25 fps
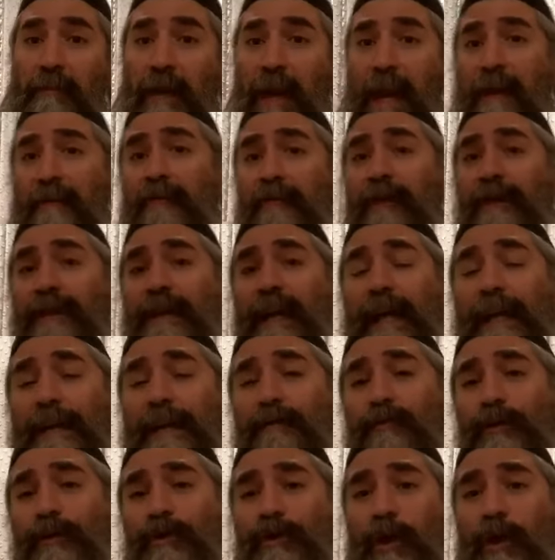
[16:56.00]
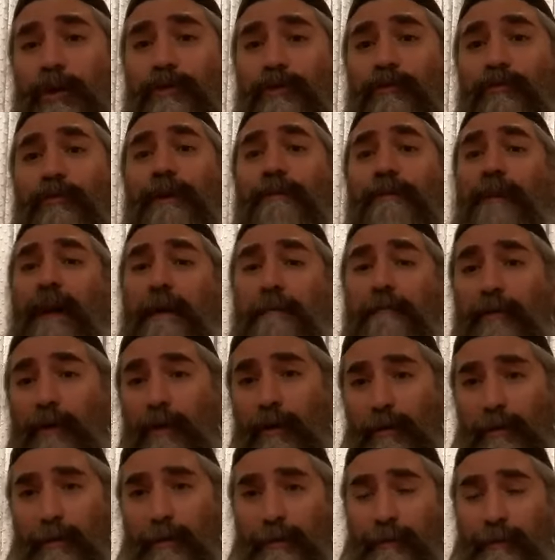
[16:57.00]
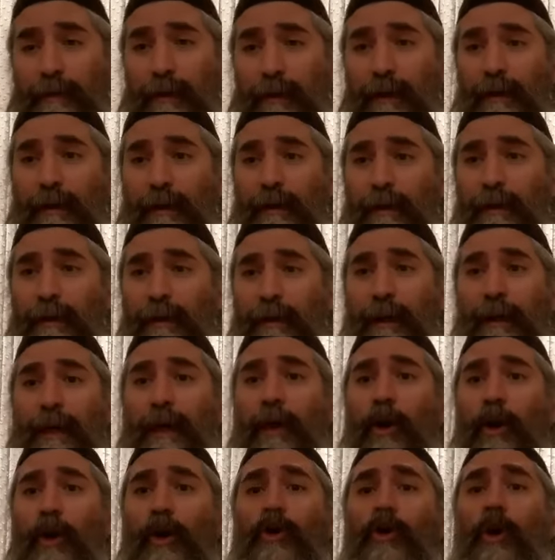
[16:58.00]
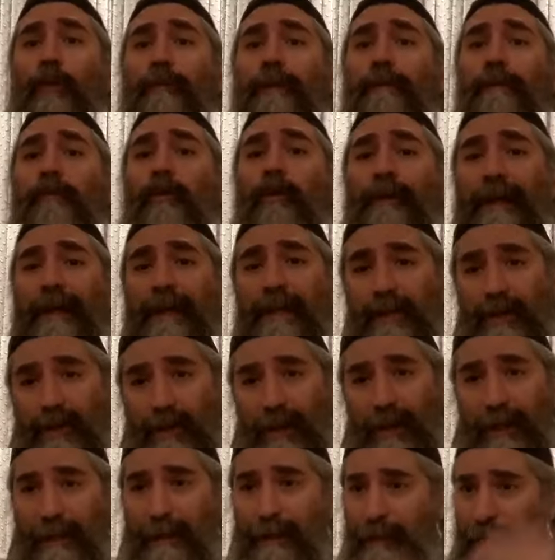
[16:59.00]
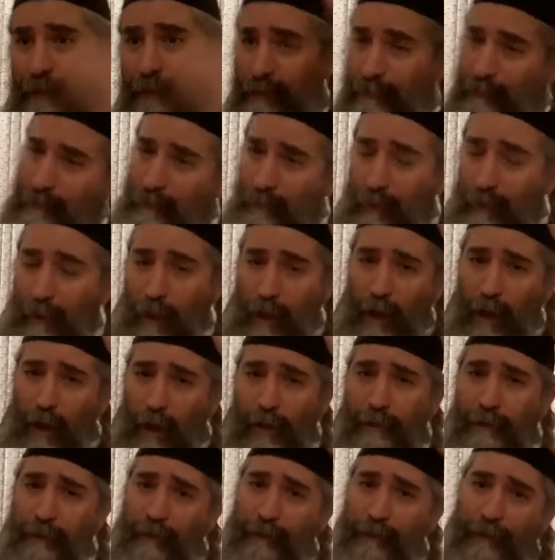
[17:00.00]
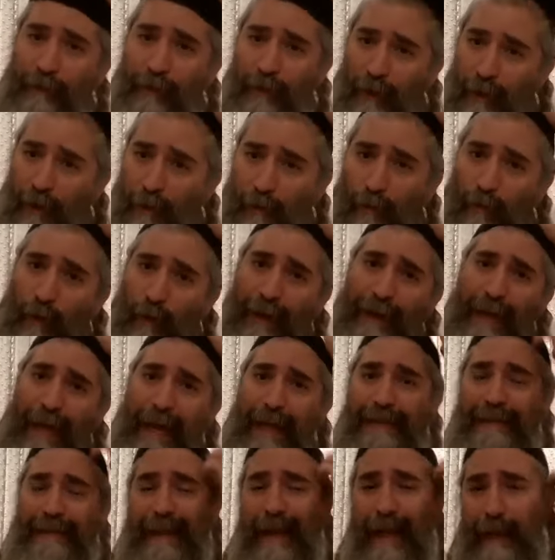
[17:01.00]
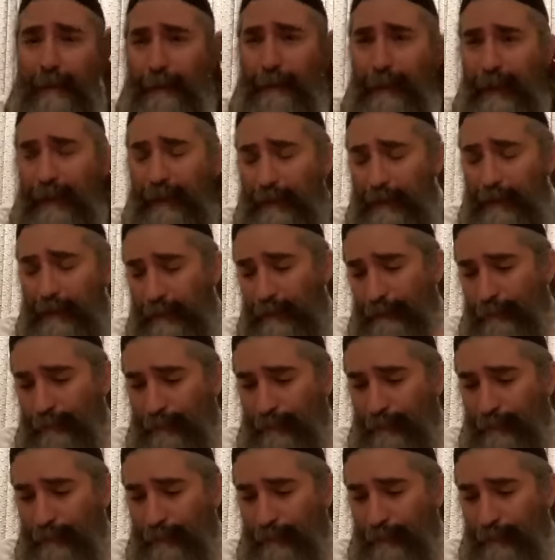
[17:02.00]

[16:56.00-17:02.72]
Every night we just remember a commemoration of what has happened